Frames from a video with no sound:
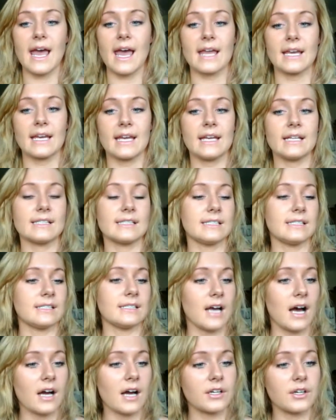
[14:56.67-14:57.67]
And it is
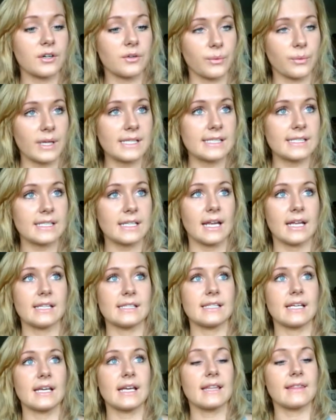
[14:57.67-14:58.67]
not
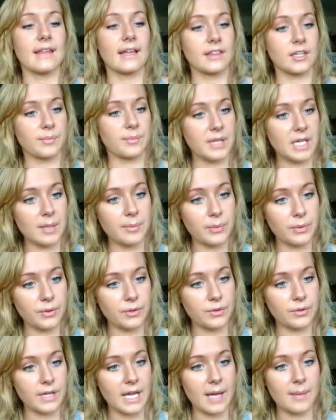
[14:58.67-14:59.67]
coincidence that the people
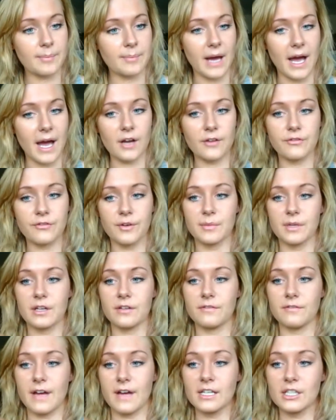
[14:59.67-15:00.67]
who came back from
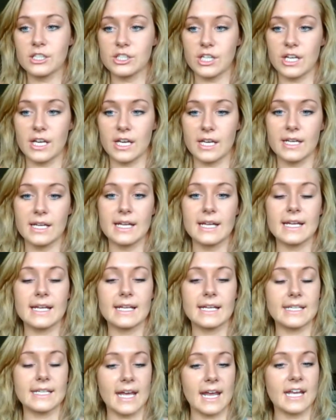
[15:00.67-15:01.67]
convention
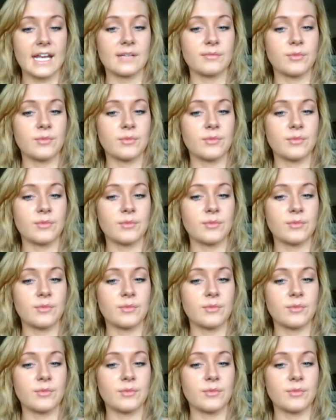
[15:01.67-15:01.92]
gained